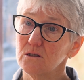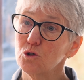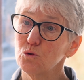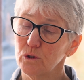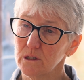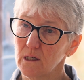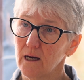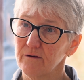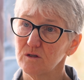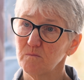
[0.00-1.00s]
a shorter
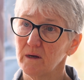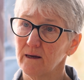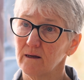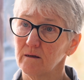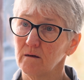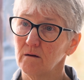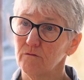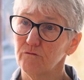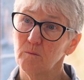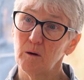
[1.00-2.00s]
lifespan,
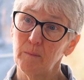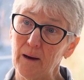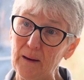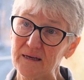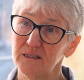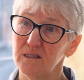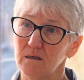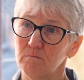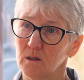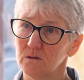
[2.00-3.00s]
from about
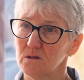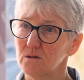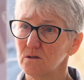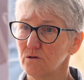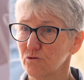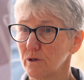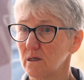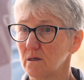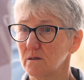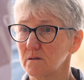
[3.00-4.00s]
18 months to 3
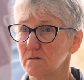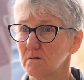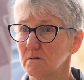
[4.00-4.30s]
years.